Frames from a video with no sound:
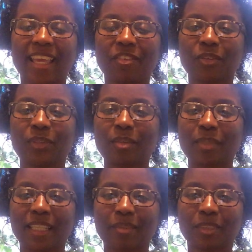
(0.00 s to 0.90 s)
Hey everyone,
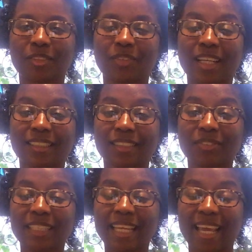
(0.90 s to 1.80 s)
my name is Rosalyn
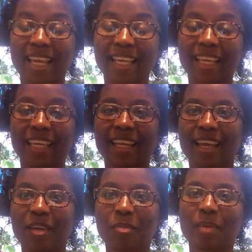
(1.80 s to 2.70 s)
Renay and
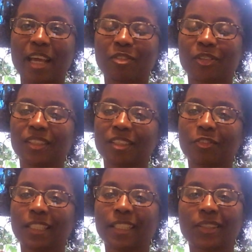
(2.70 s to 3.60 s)
I am back for another
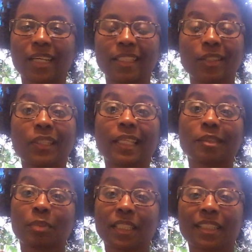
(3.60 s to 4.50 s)
video. I know it
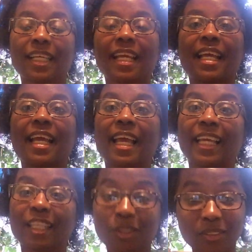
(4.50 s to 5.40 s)
has been
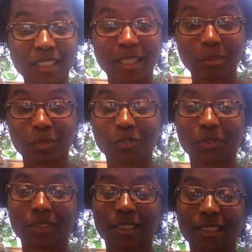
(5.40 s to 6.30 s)
a long time
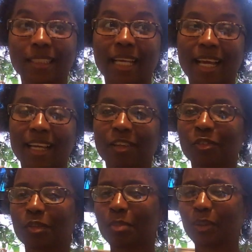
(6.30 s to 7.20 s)
since
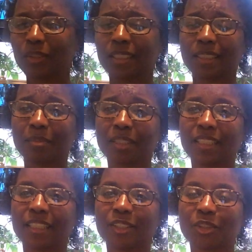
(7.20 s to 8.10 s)
I've posted
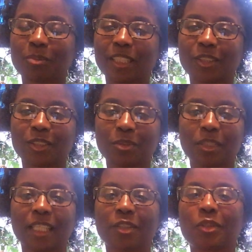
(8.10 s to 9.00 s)
something here on my YouTube
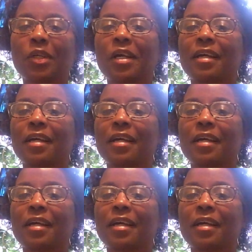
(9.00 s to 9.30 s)
channel.